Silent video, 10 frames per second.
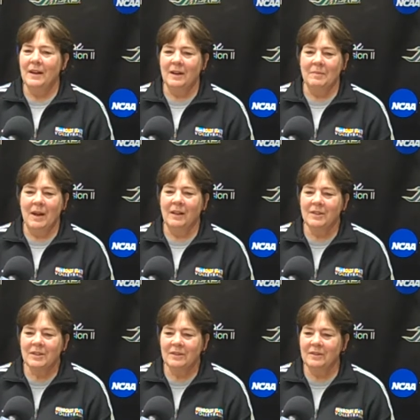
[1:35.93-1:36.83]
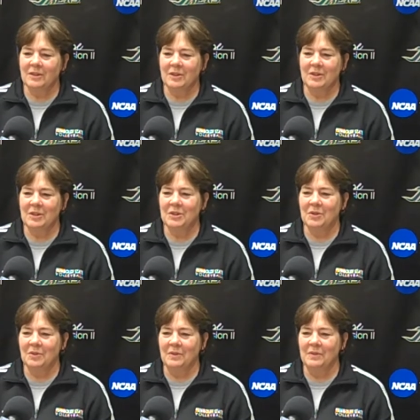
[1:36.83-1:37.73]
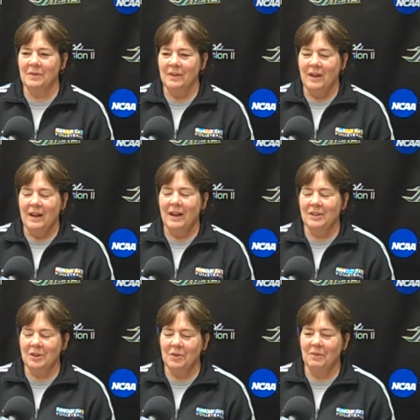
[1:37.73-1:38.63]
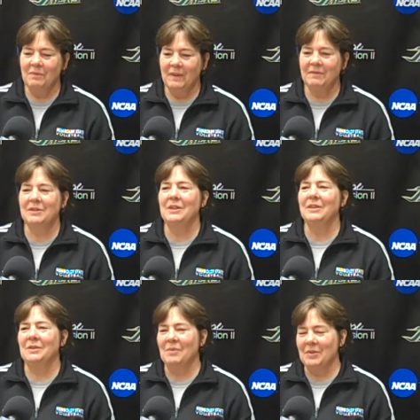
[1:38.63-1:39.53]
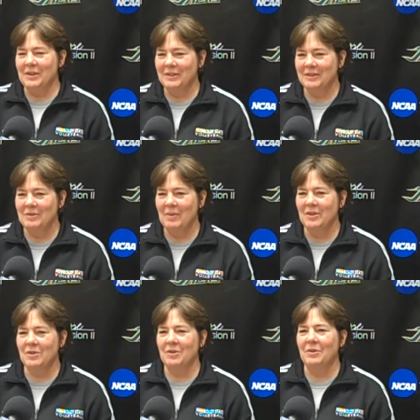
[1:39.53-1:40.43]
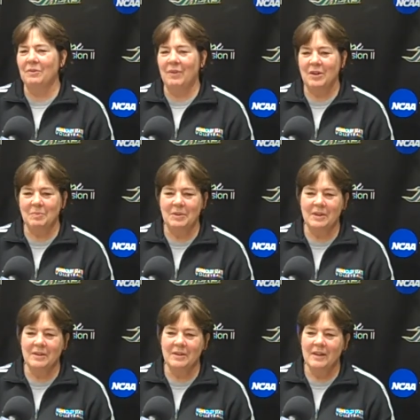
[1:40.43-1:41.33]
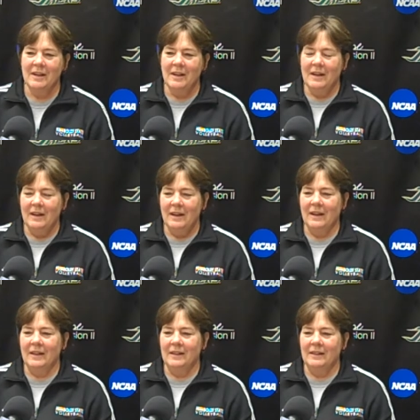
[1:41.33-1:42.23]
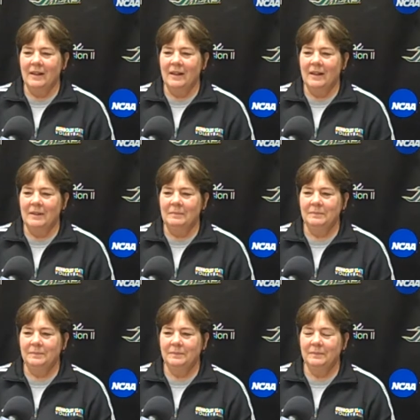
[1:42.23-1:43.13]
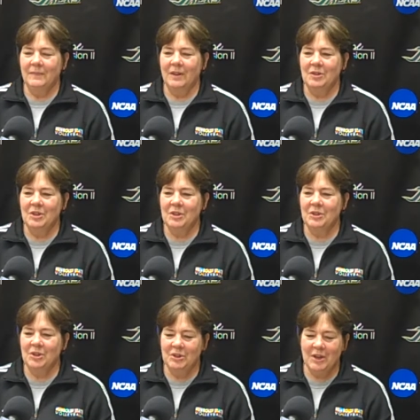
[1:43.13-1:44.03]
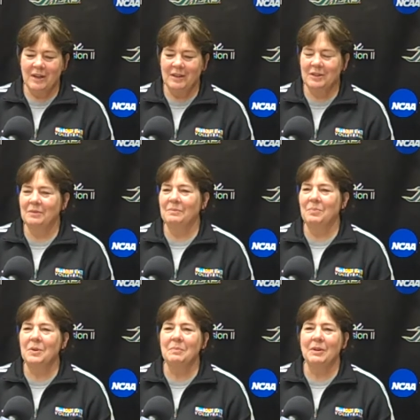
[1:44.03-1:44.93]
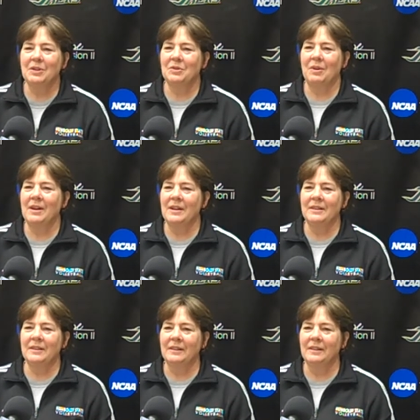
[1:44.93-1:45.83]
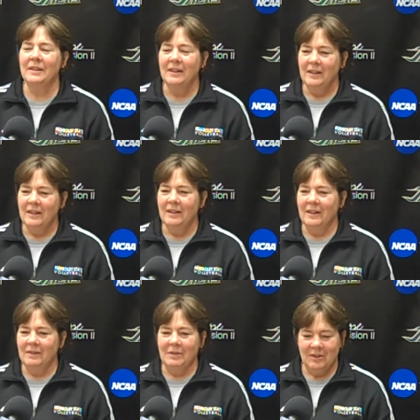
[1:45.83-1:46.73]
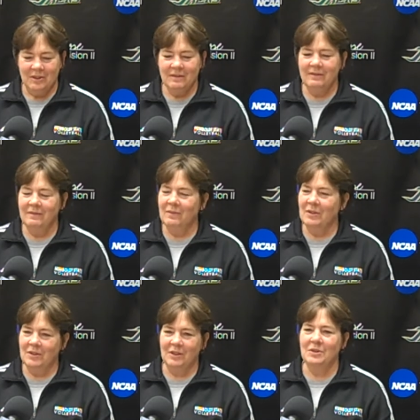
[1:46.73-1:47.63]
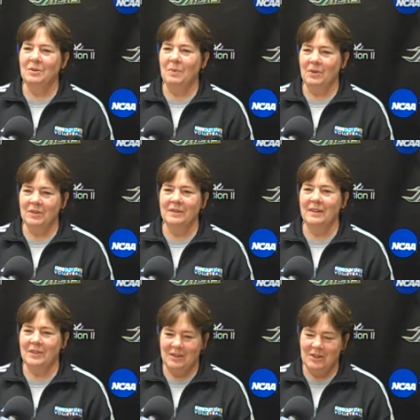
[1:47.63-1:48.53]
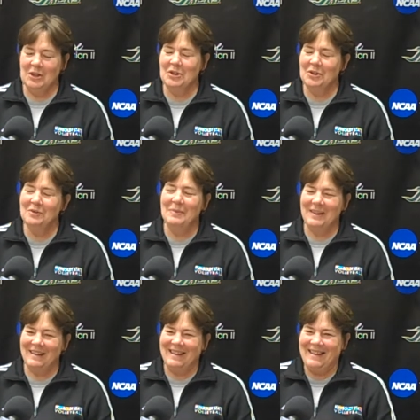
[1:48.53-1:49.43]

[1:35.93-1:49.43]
um, Allison, this is her actually her fifth season with us. She redshirted her freshman year, and um, you know she's she's taken some pretty big strides, and you know which for a six-two person that's easy to do, but